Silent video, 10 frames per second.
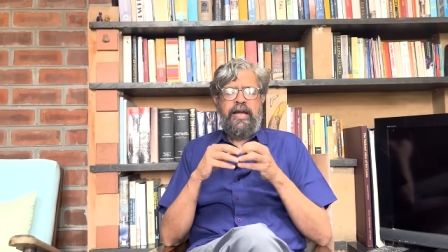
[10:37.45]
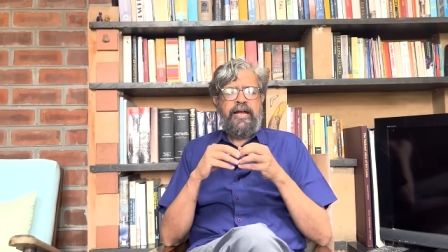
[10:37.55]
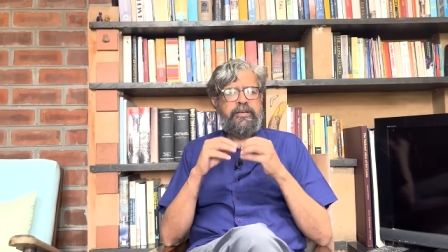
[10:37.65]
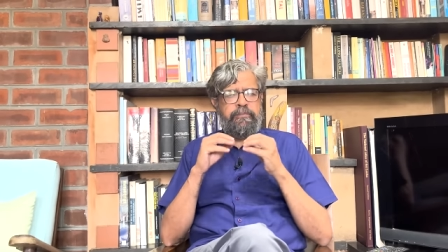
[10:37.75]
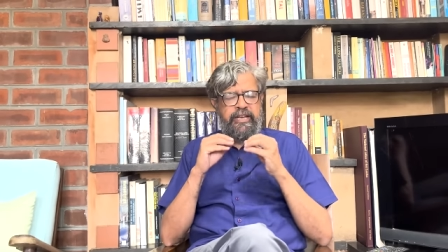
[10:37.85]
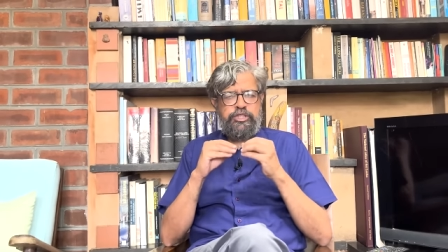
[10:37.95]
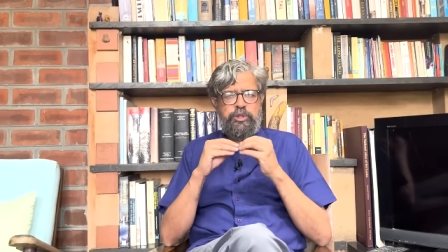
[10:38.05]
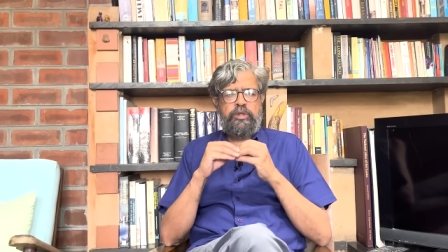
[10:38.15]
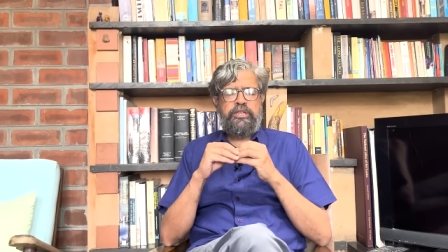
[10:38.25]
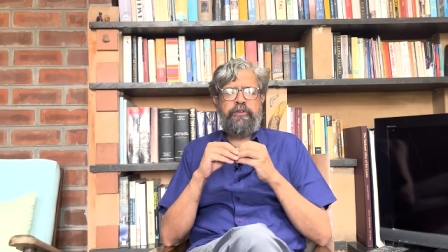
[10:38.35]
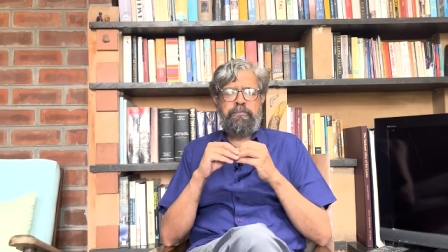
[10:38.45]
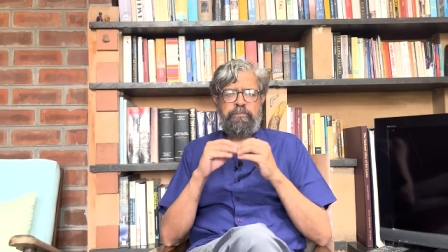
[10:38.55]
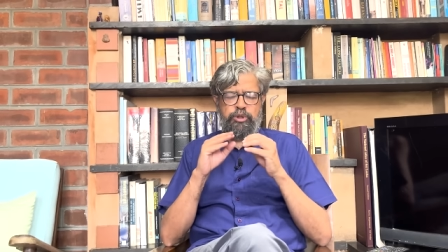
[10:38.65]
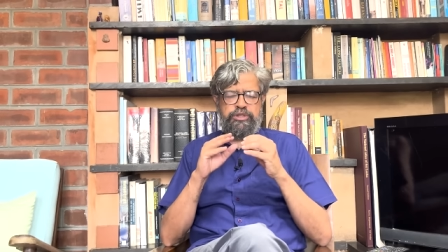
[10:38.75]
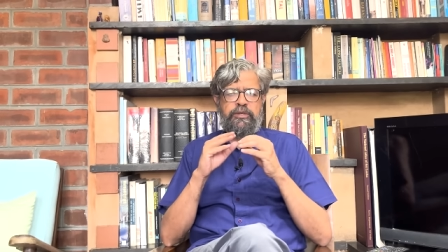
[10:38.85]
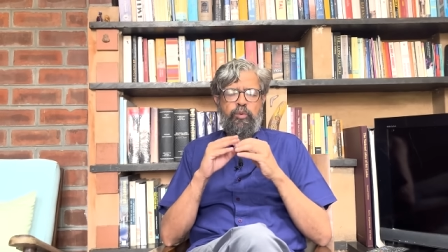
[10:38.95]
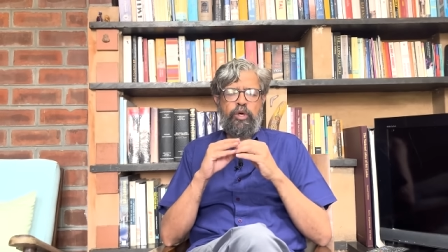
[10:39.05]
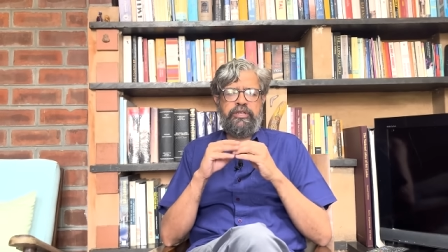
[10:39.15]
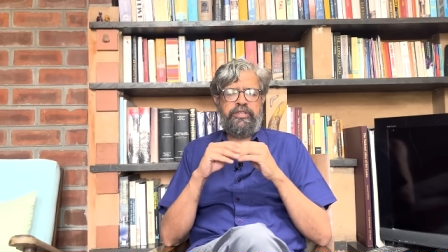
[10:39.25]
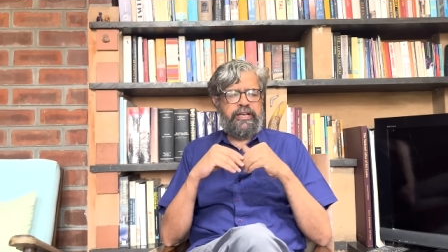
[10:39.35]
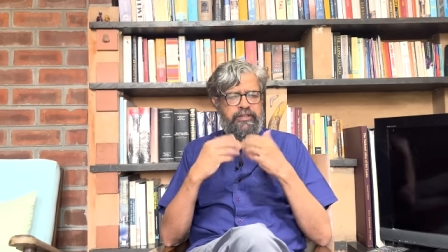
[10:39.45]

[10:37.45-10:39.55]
and then make sure that we push that water there.